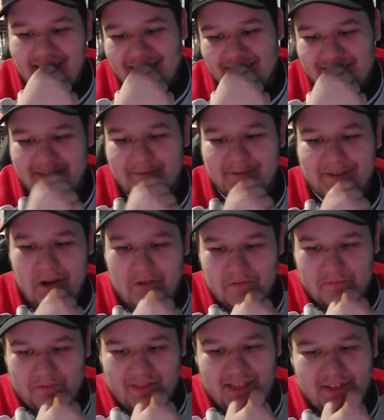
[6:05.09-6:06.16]
Their team was
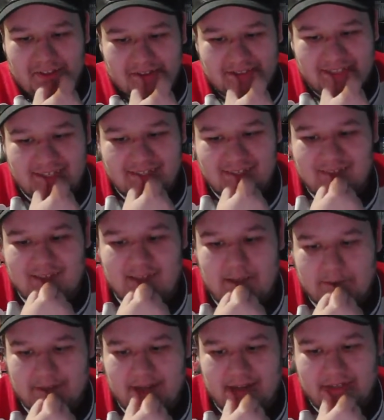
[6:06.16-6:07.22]
overplaying all season. This
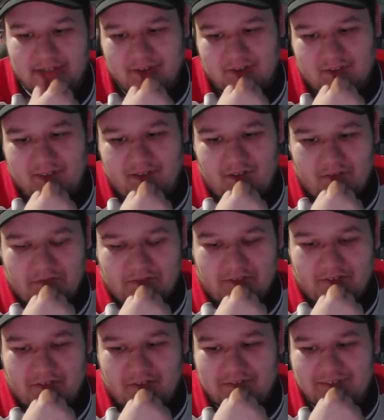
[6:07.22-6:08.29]
collapse is not shocked. Thank God for good
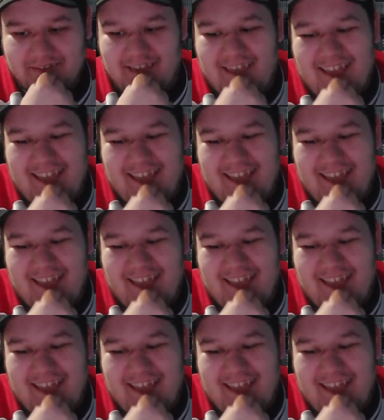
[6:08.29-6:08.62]
to go to you.